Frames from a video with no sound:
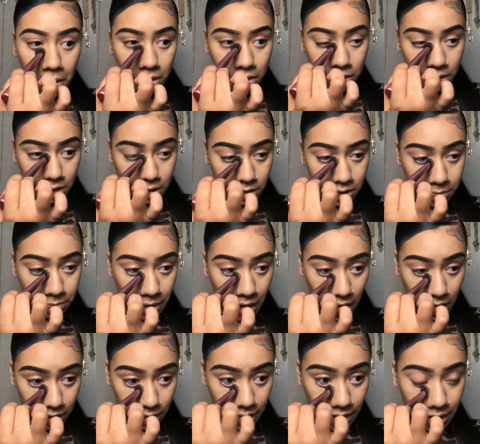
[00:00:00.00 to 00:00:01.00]
This
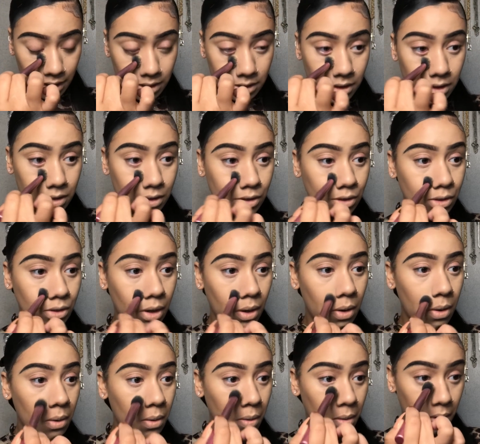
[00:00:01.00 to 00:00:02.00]
palette is
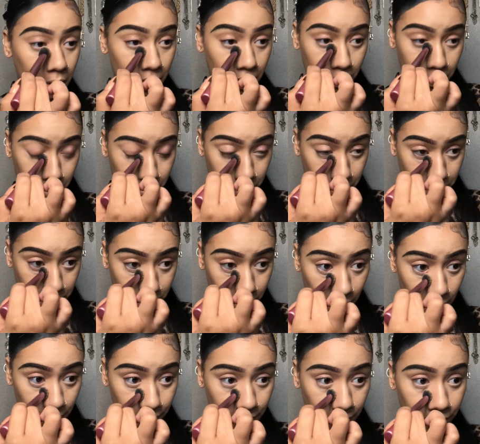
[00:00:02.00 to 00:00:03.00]
so
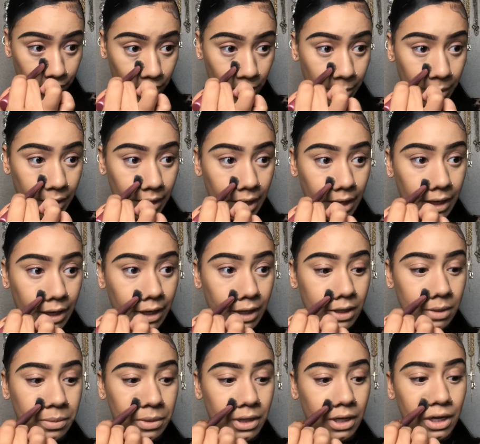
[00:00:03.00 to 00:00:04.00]
perfect for beginners
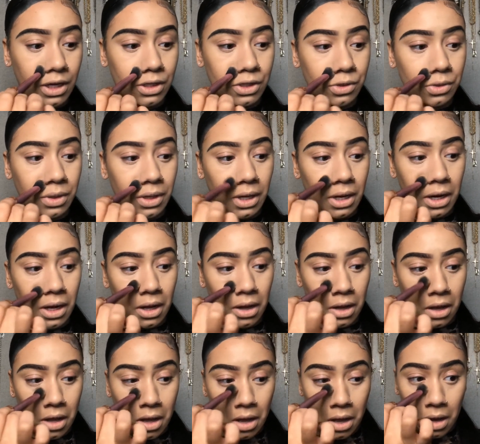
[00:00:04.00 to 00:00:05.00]
because you get a
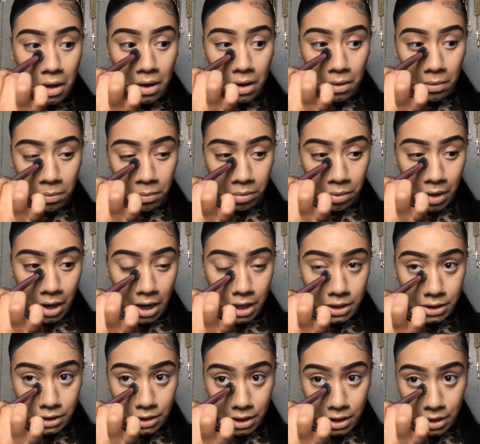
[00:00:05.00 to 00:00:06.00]

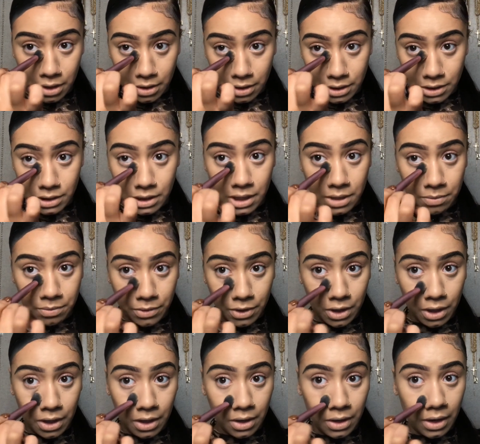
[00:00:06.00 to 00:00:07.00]
bronzer, a
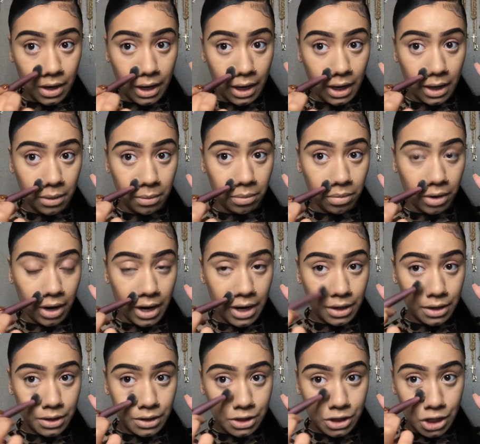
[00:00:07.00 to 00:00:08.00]
deepener, and a
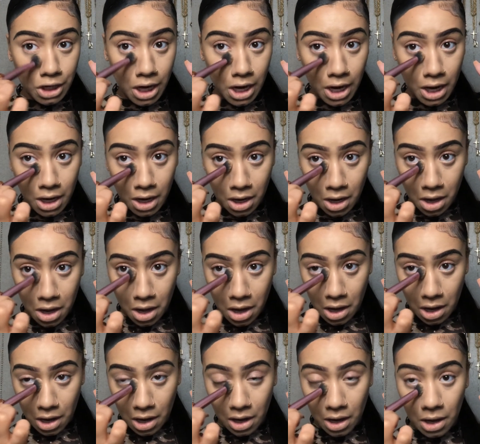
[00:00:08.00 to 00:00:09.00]
brightener shade.
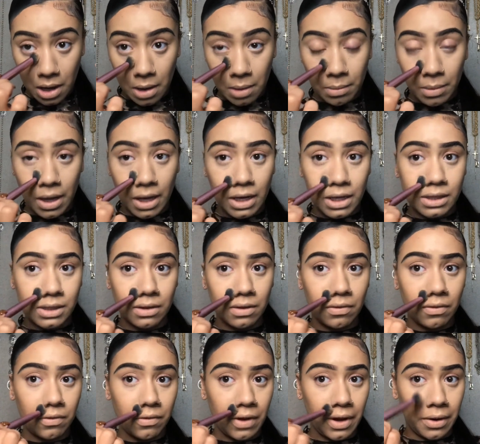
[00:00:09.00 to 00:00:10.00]
And it's
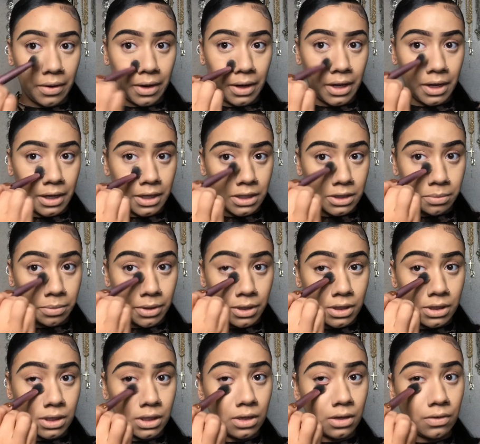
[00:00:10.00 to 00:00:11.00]
very
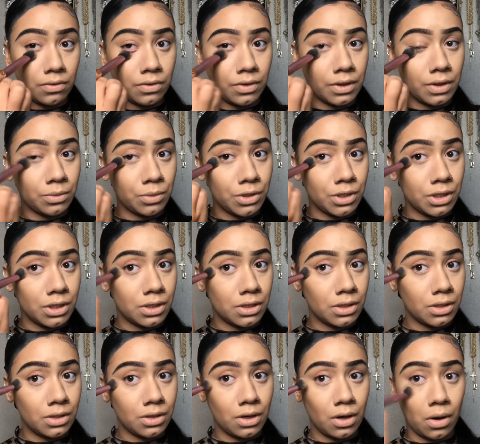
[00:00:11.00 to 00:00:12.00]
inexpensive, which is,
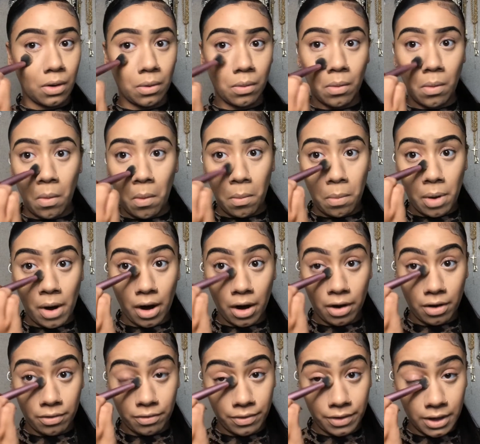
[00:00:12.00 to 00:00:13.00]
you know,
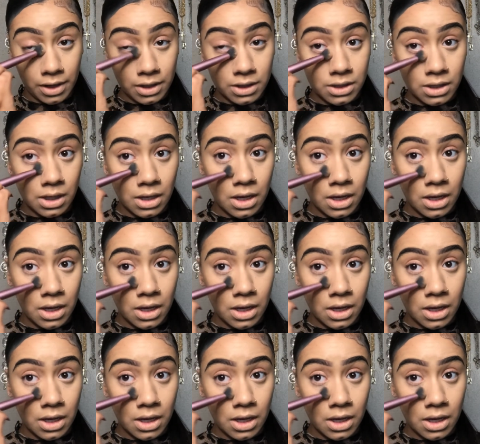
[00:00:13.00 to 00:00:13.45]
perfect.